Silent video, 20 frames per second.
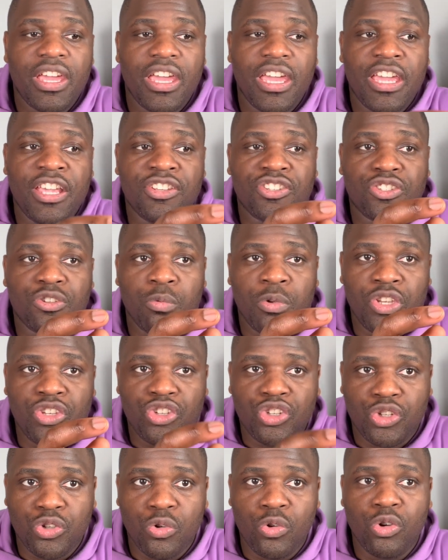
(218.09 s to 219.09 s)
is to
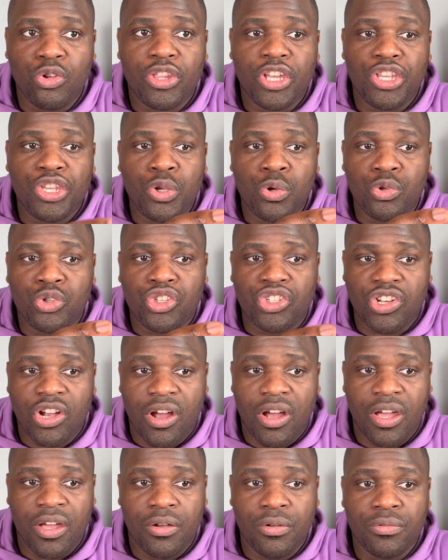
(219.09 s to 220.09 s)
ensure that your
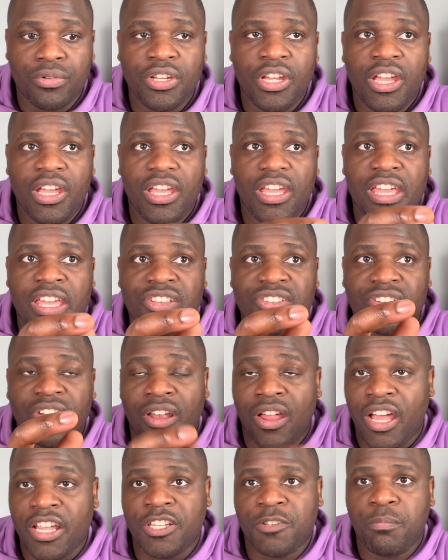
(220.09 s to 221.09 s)
child is
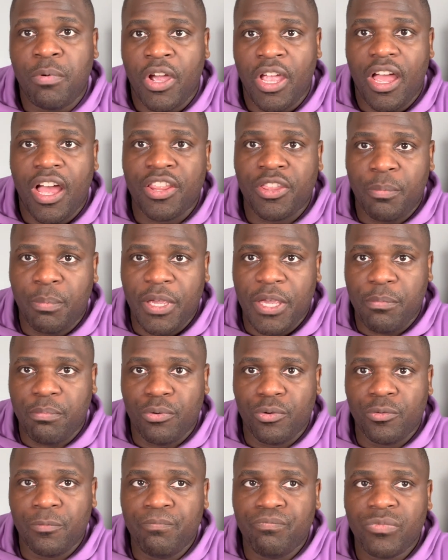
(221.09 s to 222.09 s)
liked by other
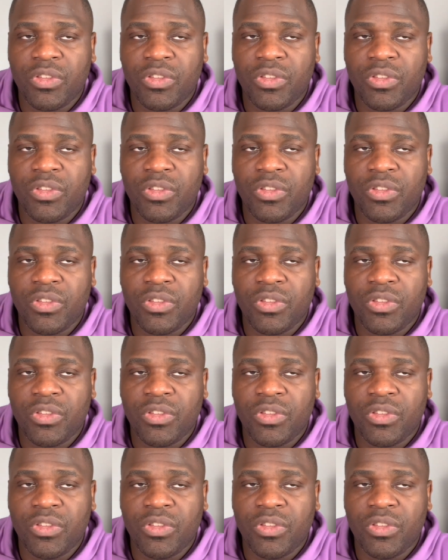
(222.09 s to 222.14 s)
people.